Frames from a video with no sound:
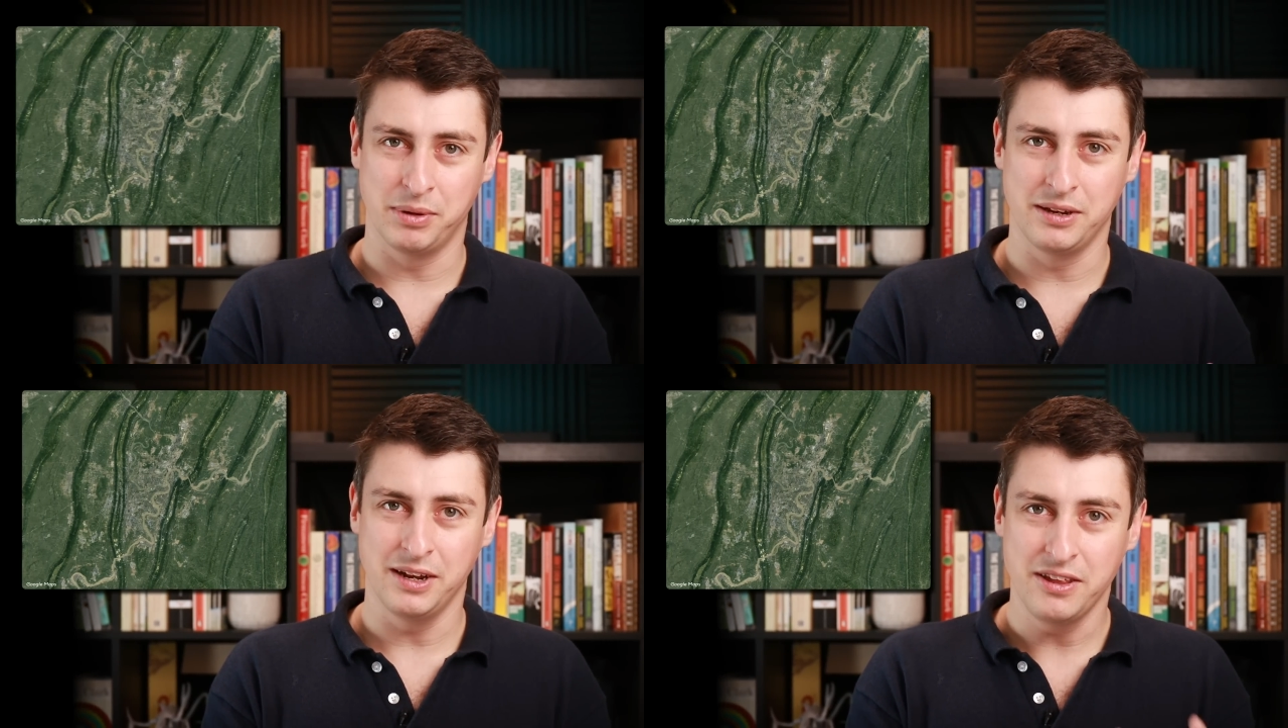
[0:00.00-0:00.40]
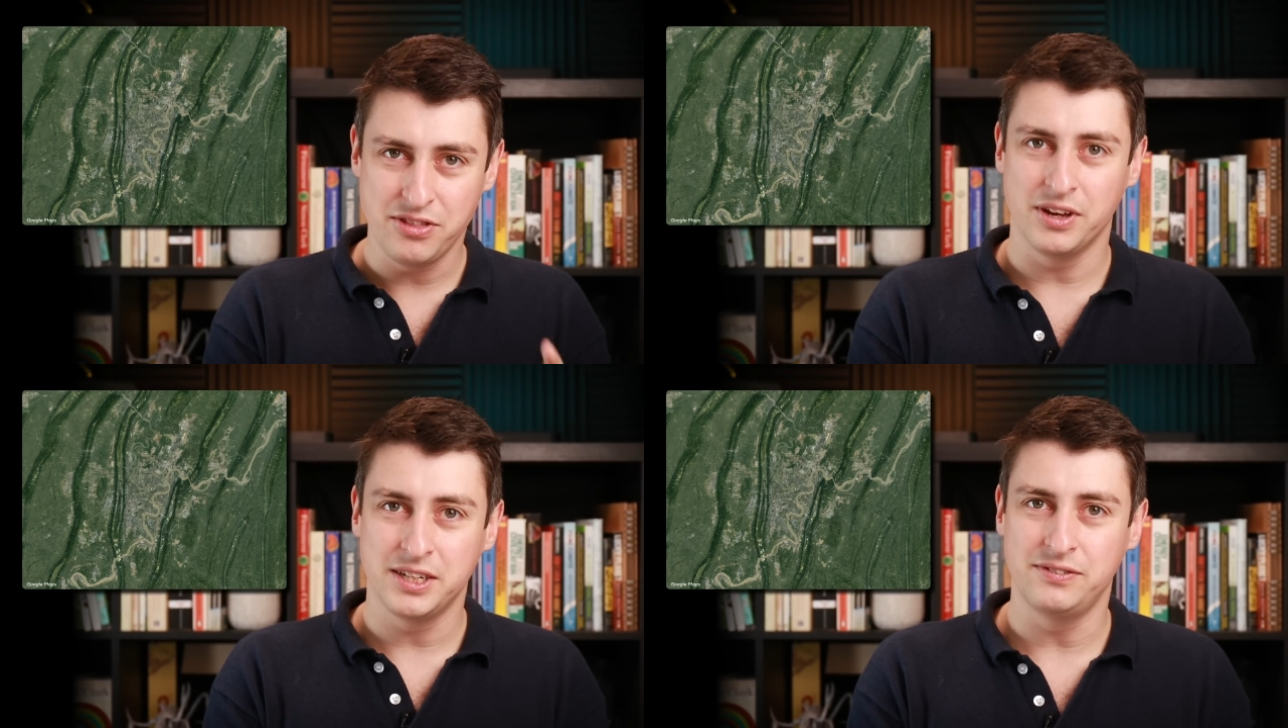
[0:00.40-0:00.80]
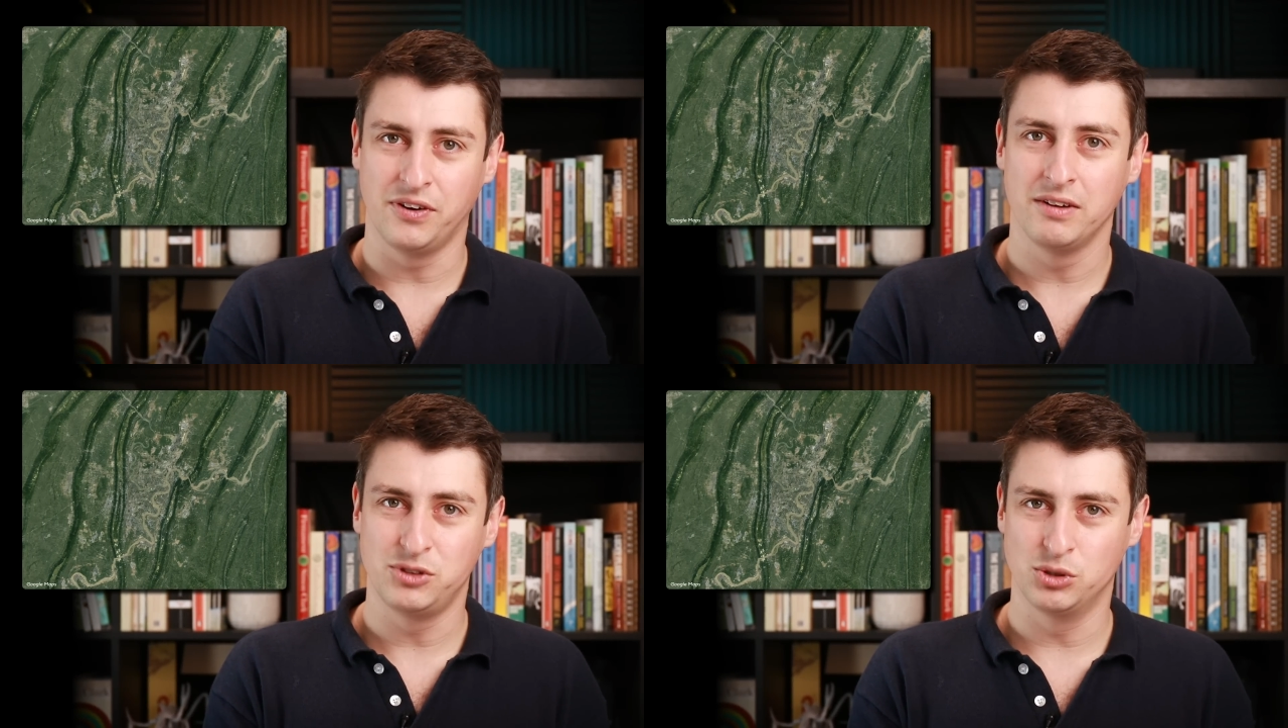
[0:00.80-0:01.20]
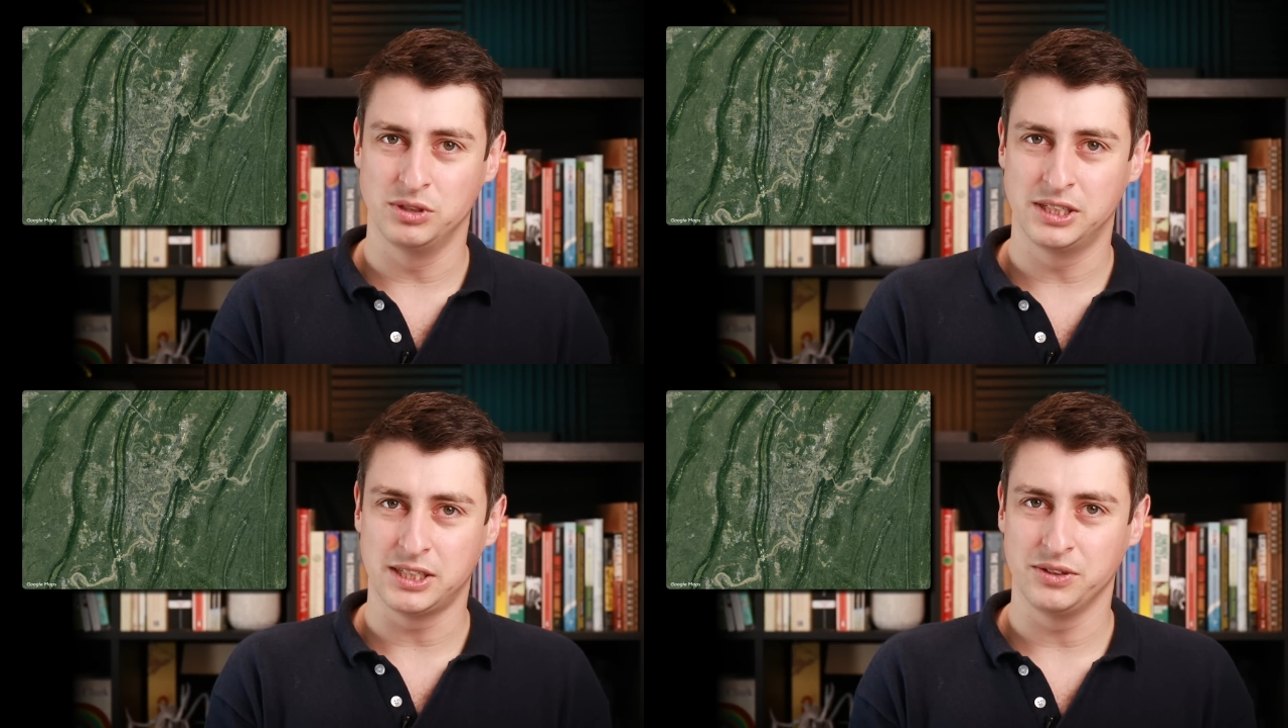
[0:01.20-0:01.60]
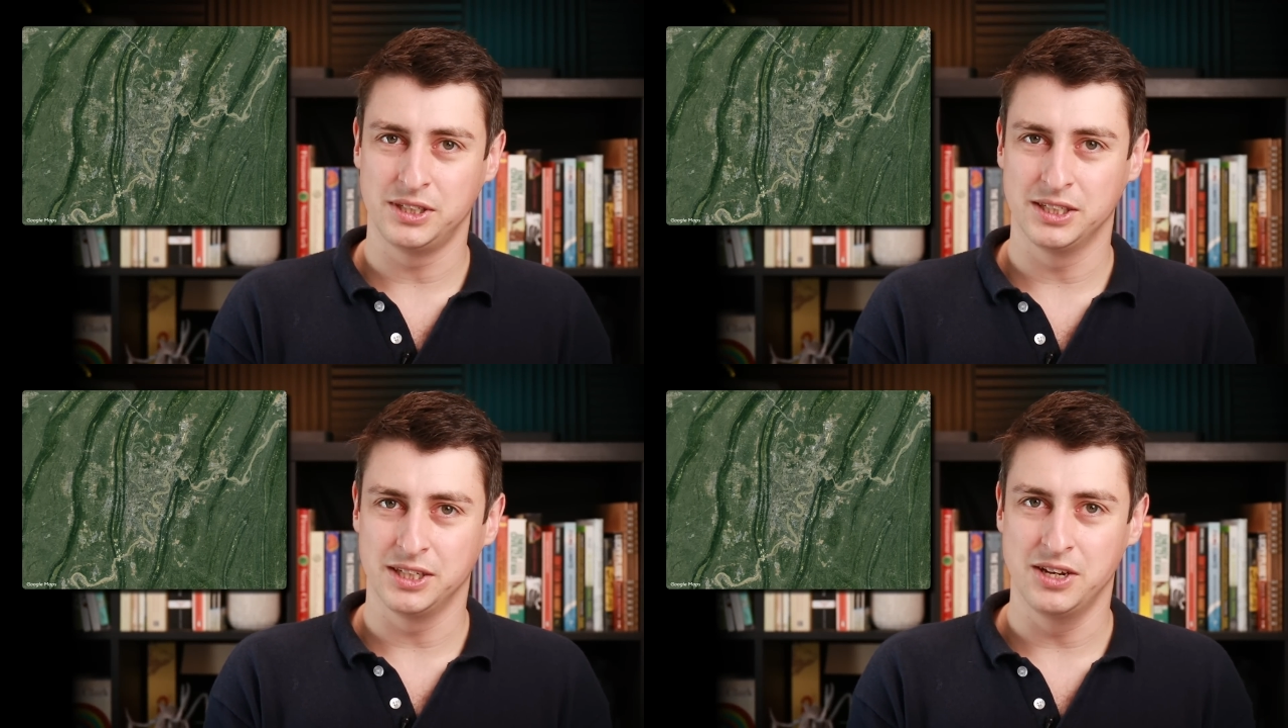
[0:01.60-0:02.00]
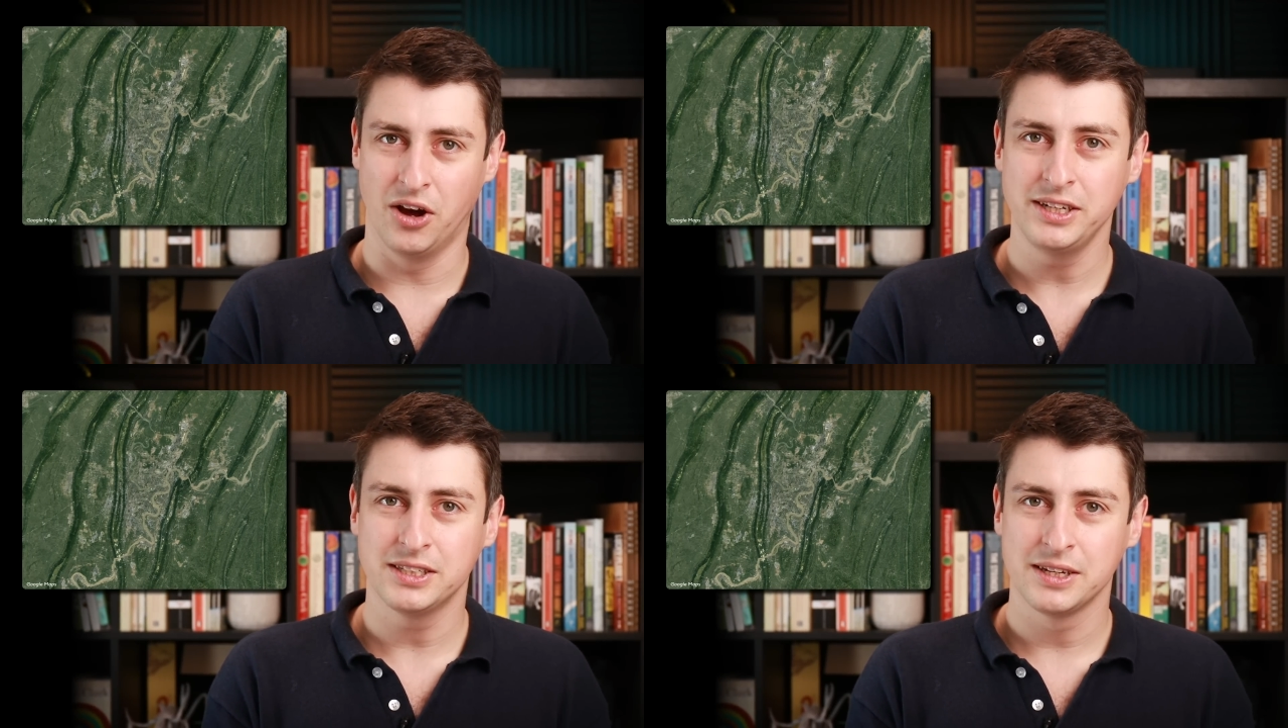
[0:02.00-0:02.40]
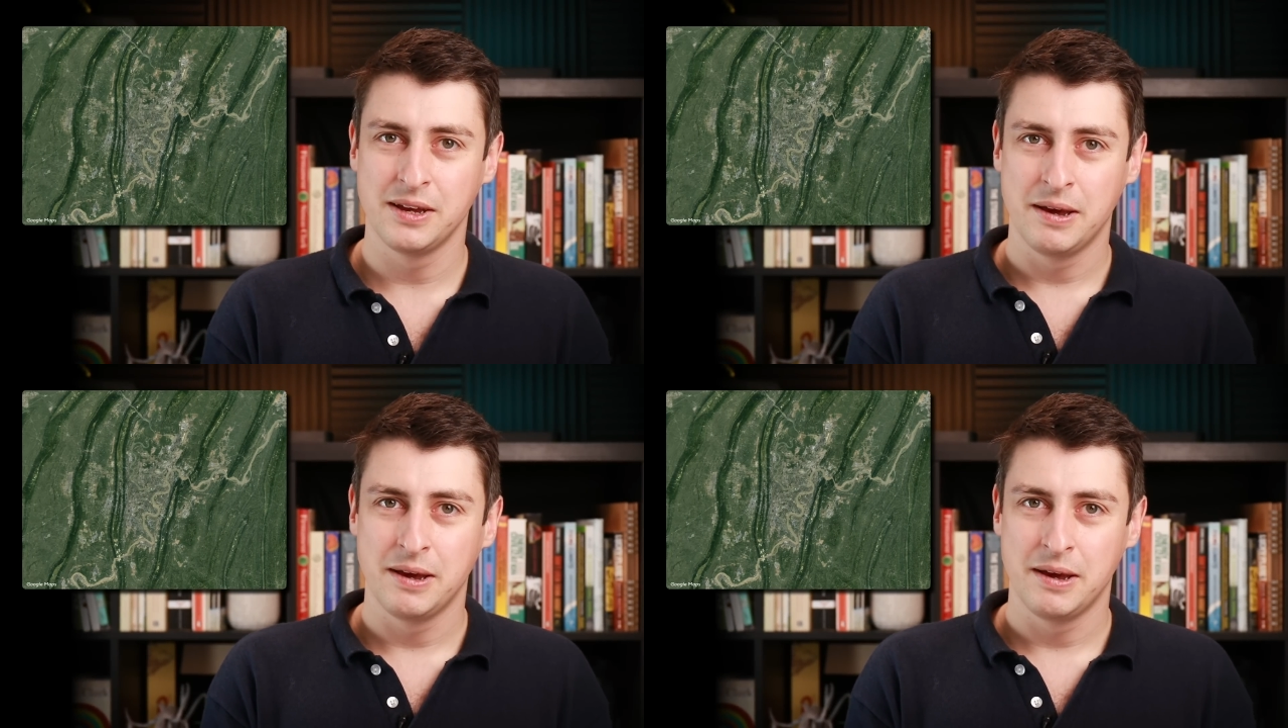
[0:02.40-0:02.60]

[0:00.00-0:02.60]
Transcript: being nearly 35 degrees Celsius at night,